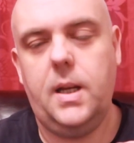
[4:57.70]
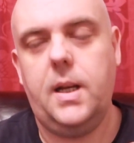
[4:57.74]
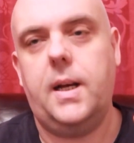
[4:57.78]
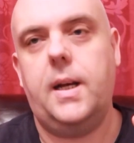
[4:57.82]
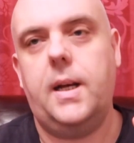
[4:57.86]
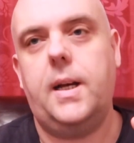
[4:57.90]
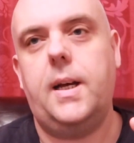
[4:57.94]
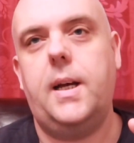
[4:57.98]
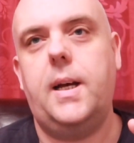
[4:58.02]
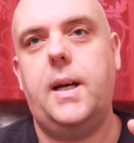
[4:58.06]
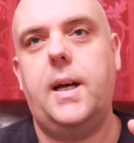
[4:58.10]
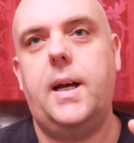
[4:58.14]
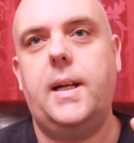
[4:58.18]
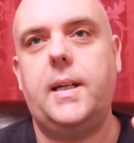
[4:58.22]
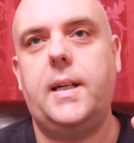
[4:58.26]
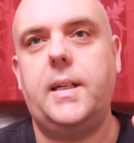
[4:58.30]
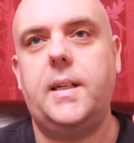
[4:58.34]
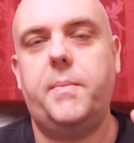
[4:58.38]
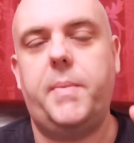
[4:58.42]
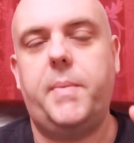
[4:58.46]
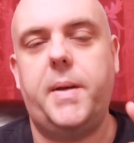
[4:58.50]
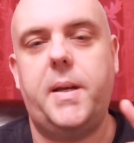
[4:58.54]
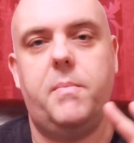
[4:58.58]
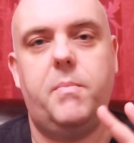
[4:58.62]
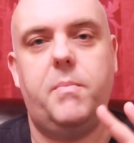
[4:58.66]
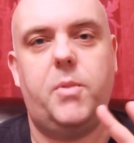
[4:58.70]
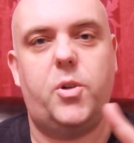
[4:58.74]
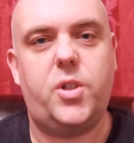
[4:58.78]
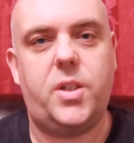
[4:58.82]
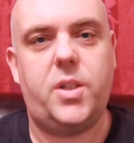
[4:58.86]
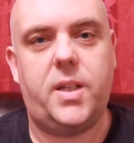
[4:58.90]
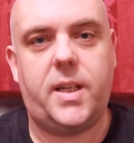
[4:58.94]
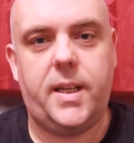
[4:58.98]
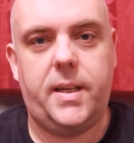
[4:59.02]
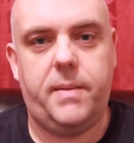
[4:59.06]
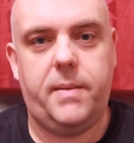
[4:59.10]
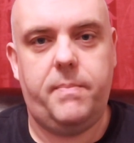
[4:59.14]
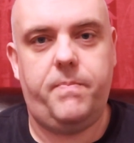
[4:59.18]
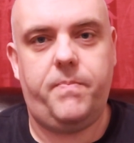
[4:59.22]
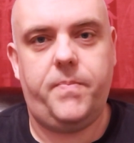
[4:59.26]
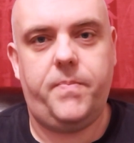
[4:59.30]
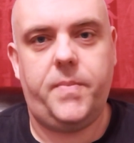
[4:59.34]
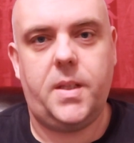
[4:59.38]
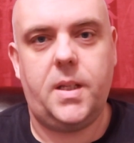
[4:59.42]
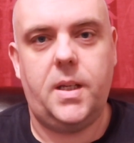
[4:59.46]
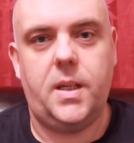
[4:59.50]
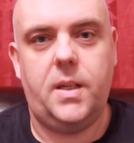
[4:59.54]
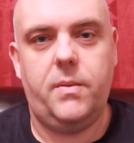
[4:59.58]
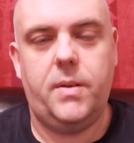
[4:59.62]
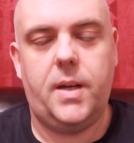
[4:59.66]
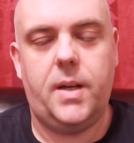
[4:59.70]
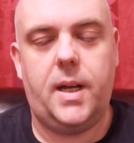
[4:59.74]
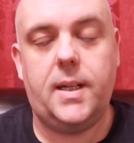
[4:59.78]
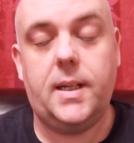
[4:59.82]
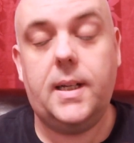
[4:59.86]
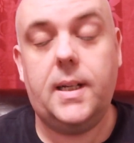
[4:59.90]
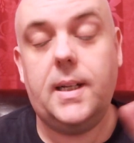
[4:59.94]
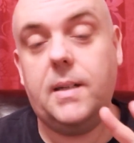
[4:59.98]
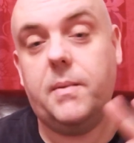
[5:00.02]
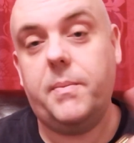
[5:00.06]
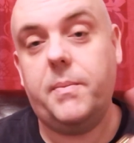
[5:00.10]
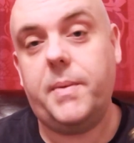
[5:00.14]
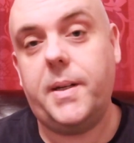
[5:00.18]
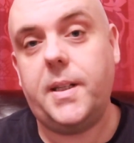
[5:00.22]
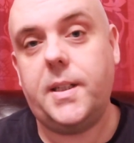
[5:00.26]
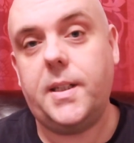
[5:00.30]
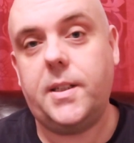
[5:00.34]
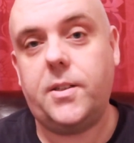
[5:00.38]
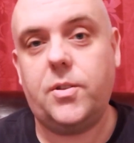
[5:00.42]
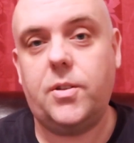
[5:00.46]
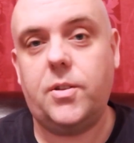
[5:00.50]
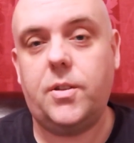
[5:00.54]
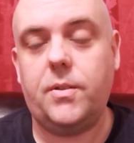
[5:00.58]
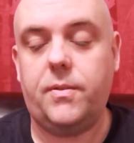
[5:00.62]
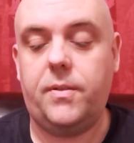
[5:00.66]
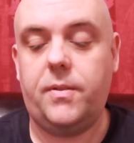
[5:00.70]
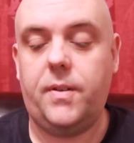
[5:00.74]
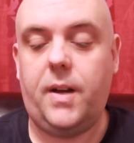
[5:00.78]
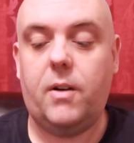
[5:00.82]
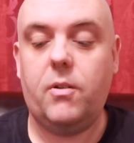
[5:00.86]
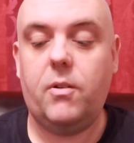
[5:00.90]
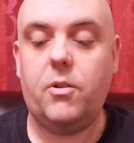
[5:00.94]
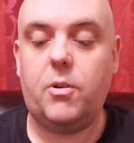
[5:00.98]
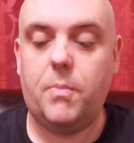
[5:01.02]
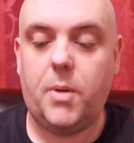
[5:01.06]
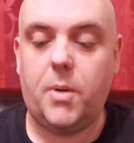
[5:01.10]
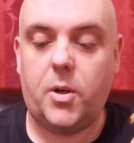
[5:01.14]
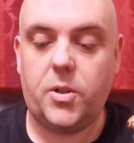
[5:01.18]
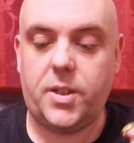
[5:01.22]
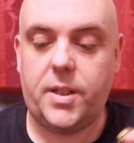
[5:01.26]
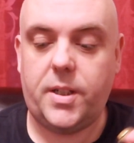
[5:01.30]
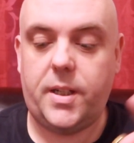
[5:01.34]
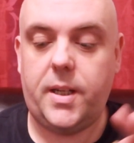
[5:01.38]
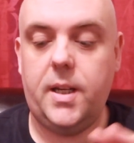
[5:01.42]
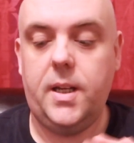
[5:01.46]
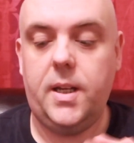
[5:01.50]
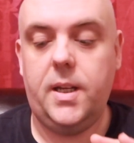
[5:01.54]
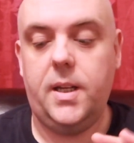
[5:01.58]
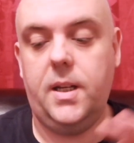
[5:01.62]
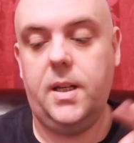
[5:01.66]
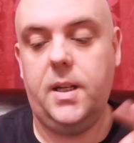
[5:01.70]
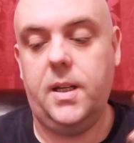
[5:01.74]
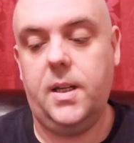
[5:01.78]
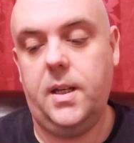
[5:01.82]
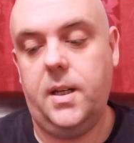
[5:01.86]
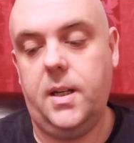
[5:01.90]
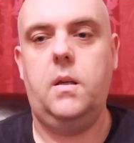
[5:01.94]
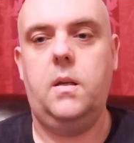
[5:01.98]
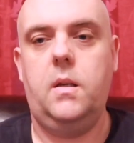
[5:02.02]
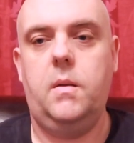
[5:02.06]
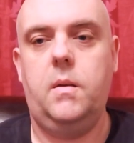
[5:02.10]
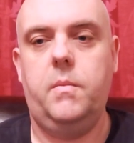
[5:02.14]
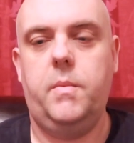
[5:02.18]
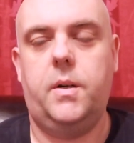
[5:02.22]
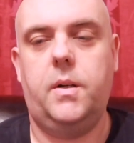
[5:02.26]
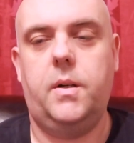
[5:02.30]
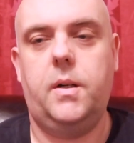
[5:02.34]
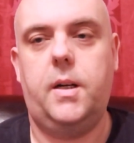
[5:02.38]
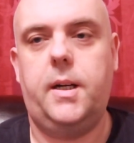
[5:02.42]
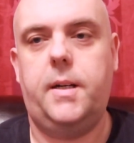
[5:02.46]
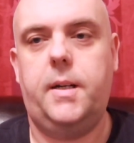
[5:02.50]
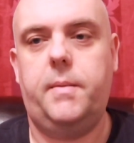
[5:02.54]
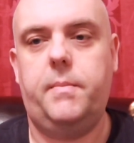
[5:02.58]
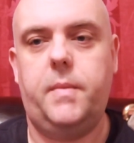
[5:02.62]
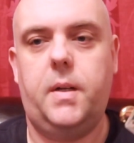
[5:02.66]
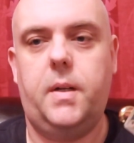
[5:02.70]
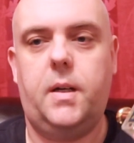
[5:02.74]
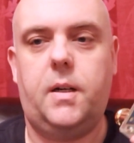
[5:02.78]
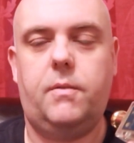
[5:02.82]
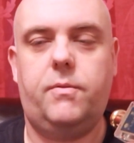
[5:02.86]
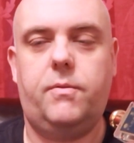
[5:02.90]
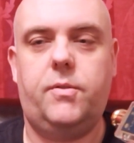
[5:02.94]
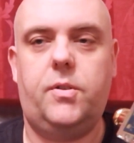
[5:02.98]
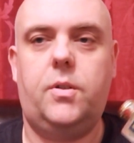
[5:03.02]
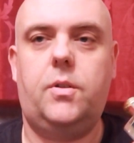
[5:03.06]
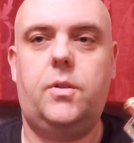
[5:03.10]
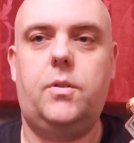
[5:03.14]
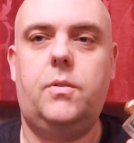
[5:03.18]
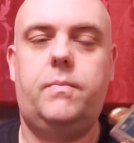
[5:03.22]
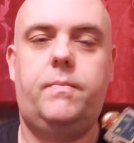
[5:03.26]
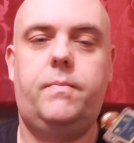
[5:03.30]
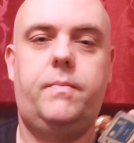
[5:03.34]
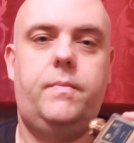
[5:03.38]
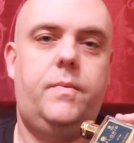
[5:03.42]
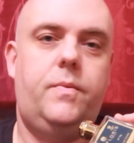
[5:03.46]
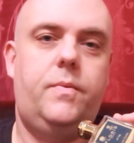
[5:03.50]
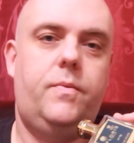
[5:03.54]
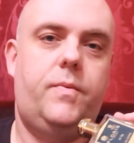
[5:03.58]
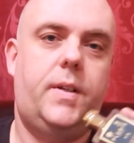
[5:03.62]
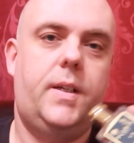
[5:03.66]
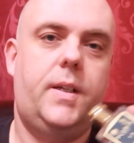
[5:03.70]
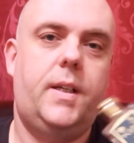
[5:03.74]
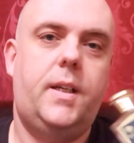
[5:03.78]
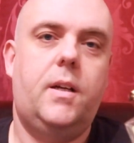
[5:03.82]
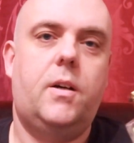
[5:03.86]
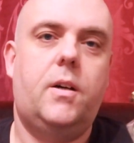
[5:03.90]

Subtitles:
and a bit musky. and a little bit of the sort of oak mossy. But overall, very